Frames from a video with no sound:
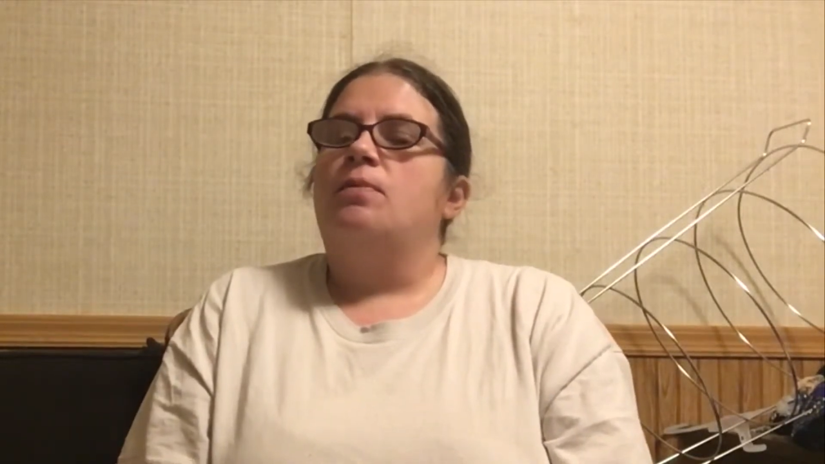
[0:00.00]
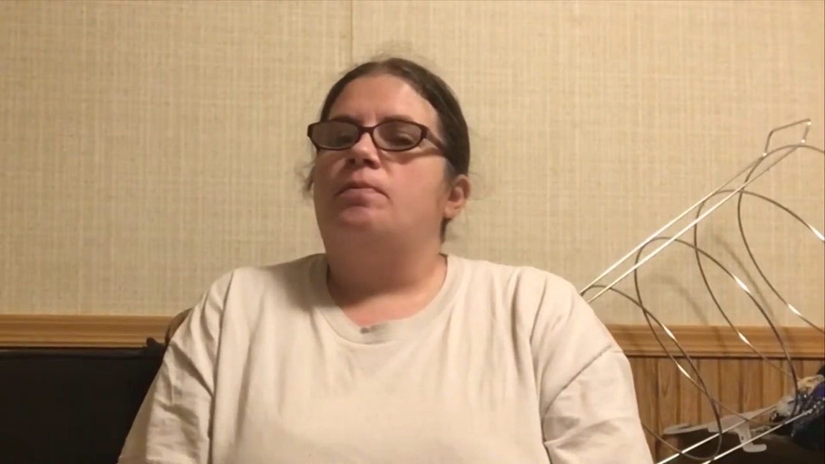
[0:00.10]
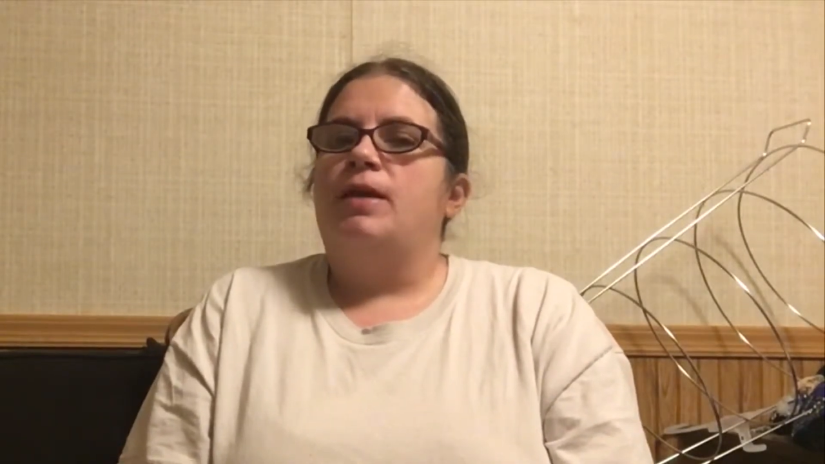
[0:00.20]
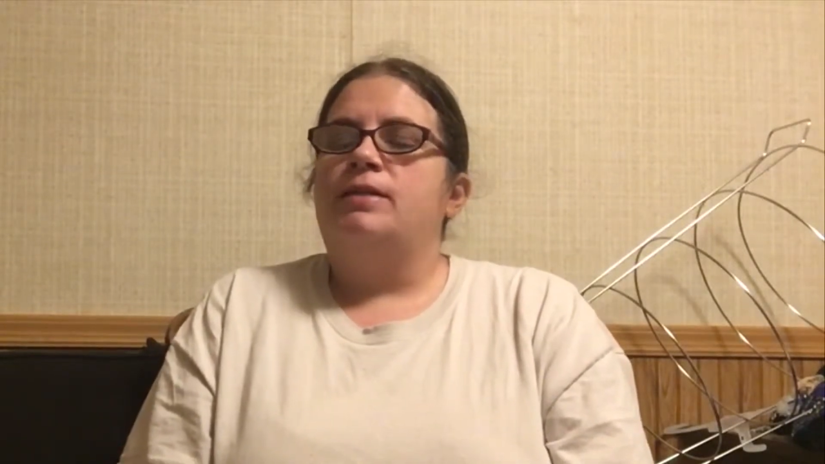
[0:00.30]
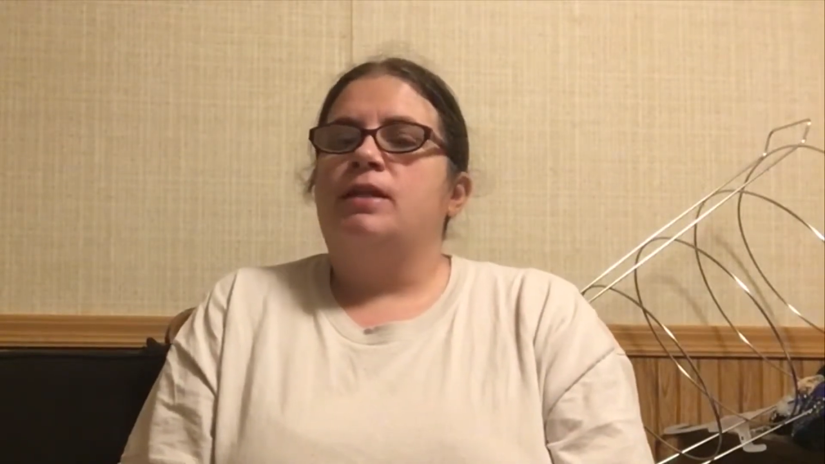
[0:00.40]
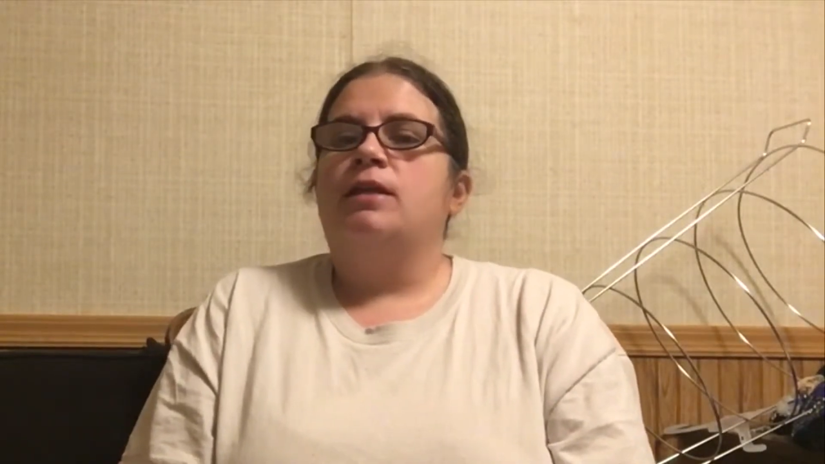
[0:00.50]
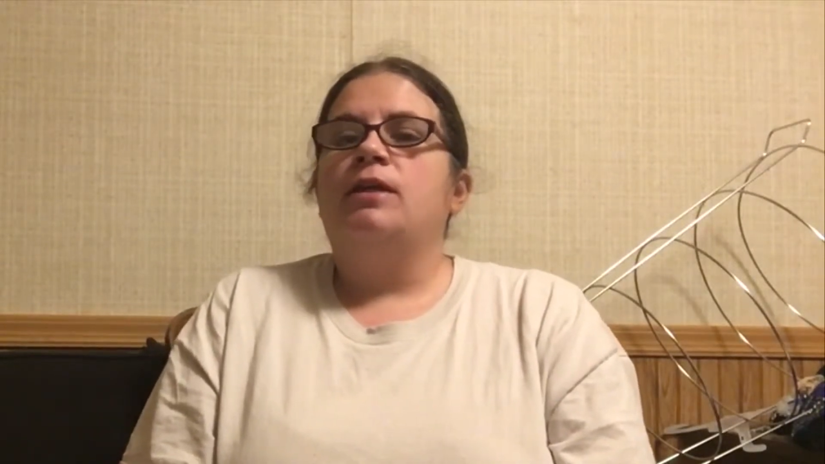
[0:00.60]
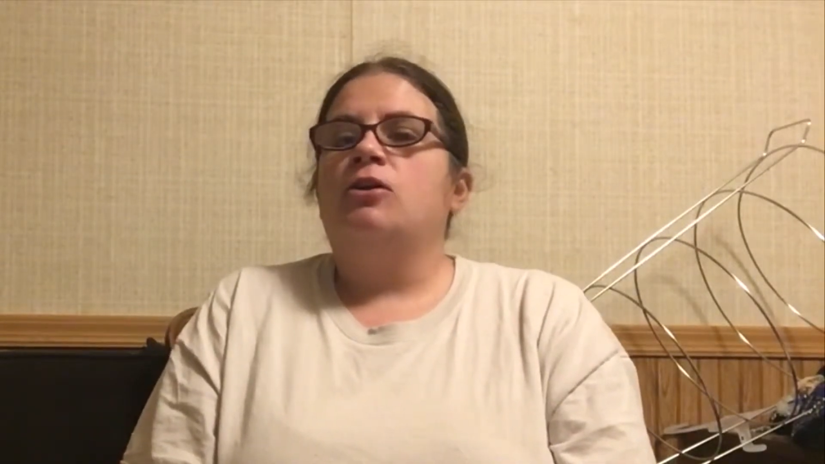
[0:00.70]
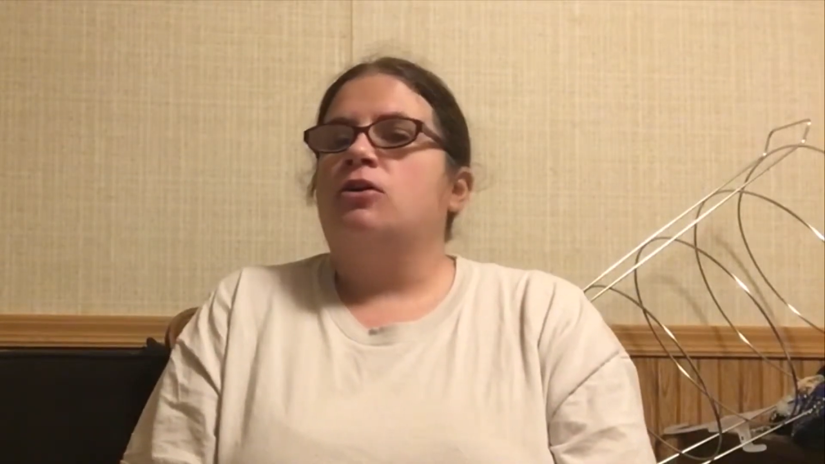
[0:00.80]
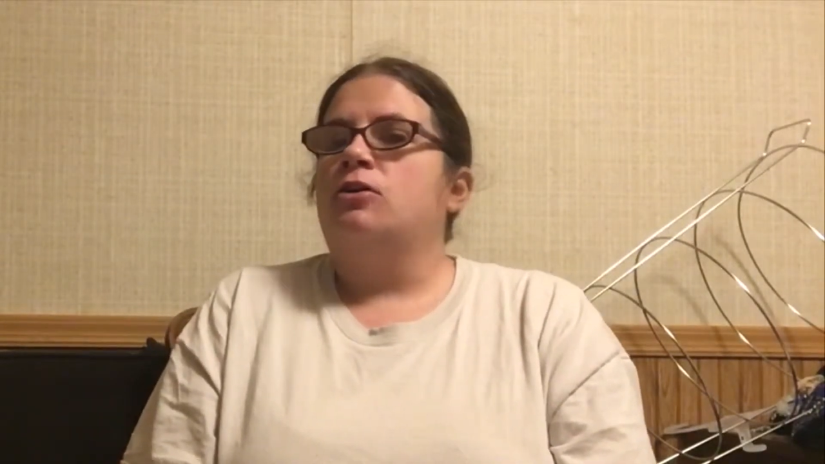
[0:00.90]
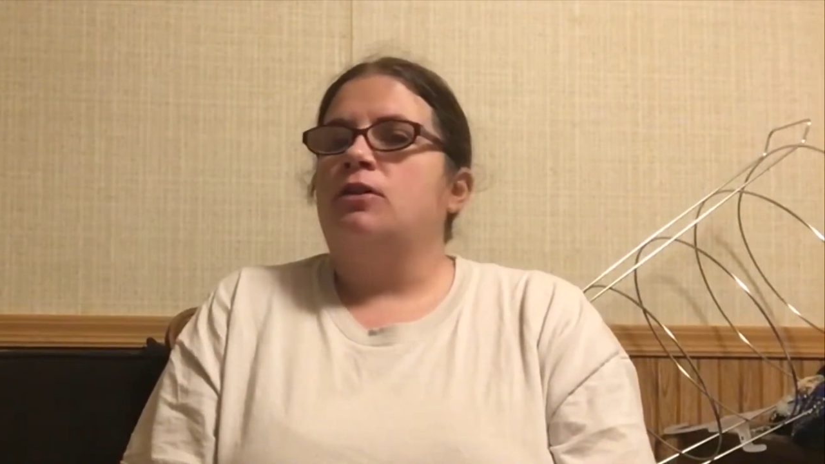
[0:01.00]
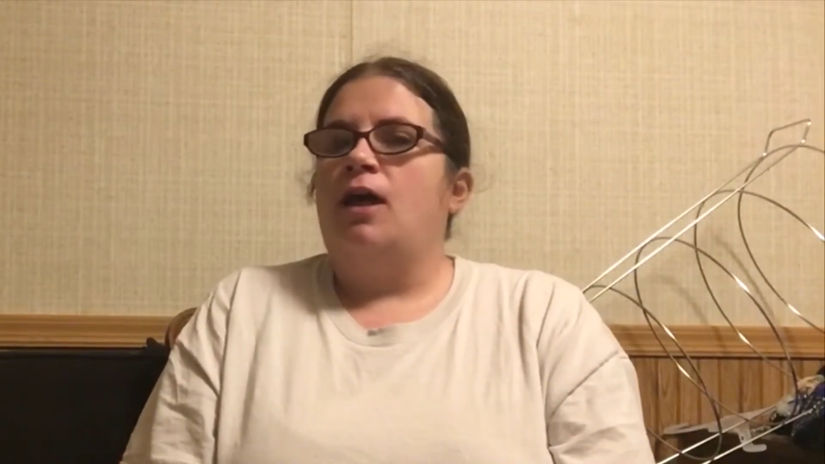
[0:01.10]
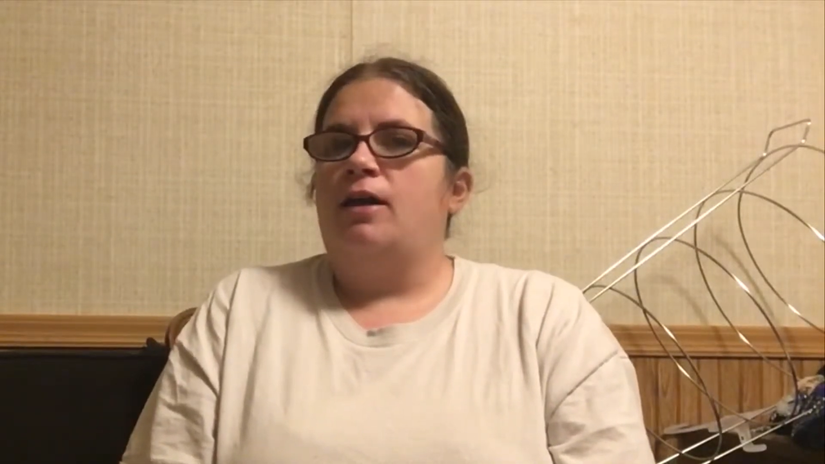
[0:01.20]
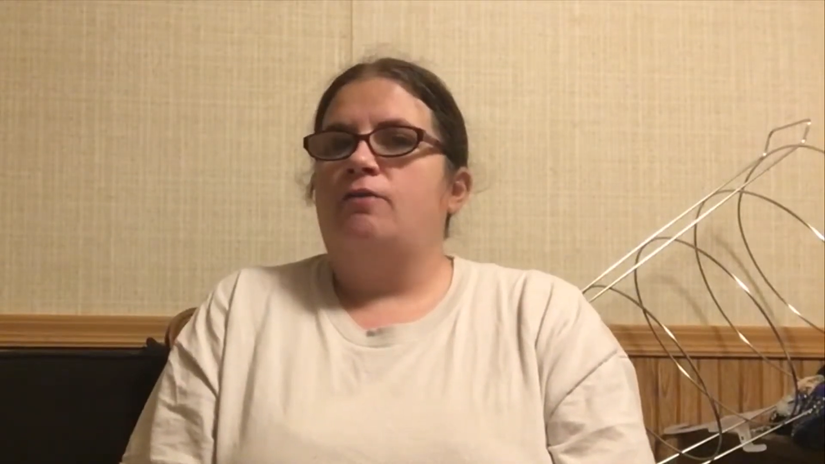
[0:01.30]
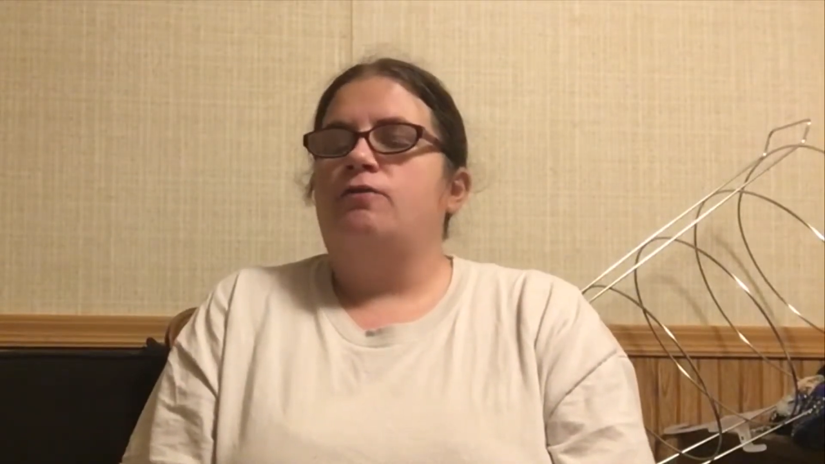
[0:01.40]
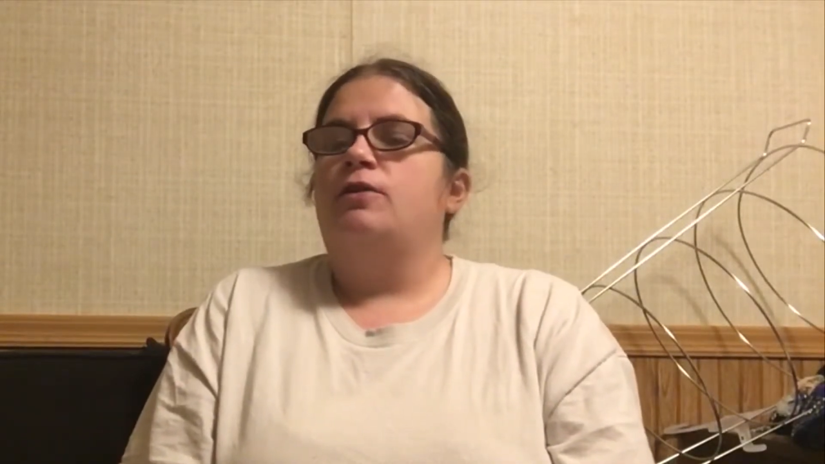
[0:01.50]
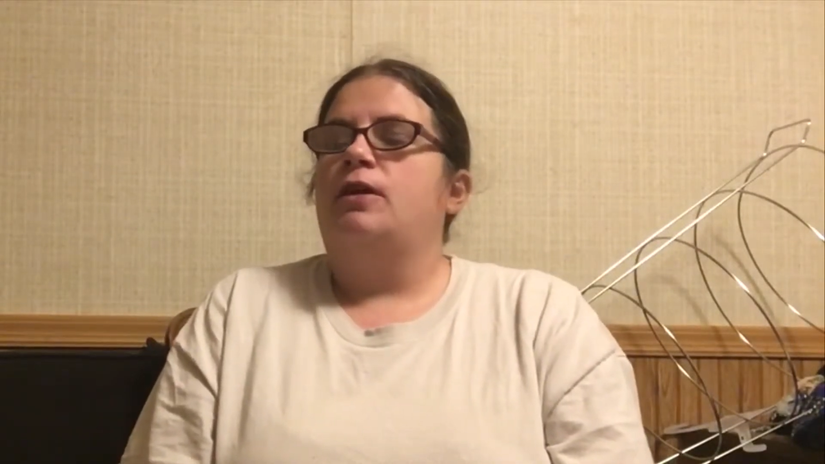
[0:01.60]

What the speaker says: basically her life